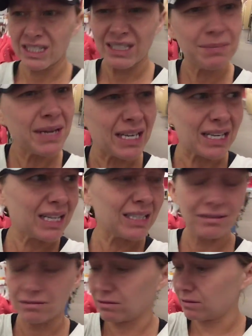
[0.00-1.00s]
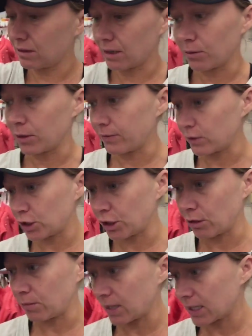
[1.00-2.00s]
Man, I won't even show
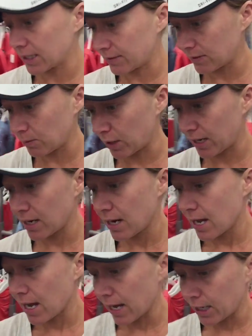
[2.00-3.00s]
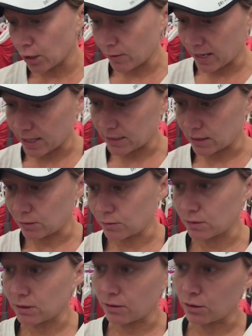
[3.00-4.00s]
you because if someone I know has
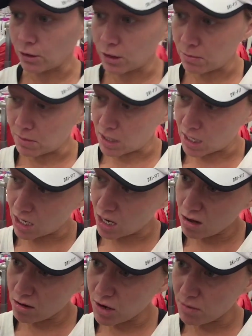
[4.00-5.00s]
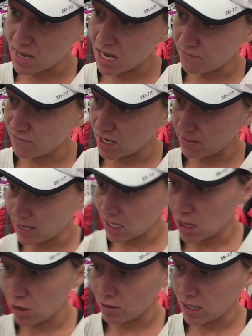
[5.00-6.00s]
those, then they're gonna be like, oh, you're making fun of my
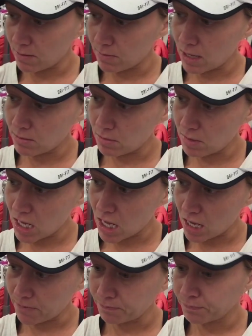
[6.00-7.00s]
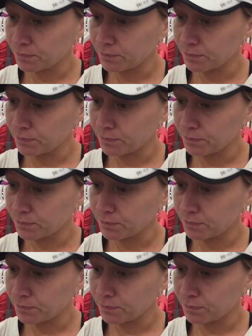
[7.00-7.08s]
clothing, blah blah blah.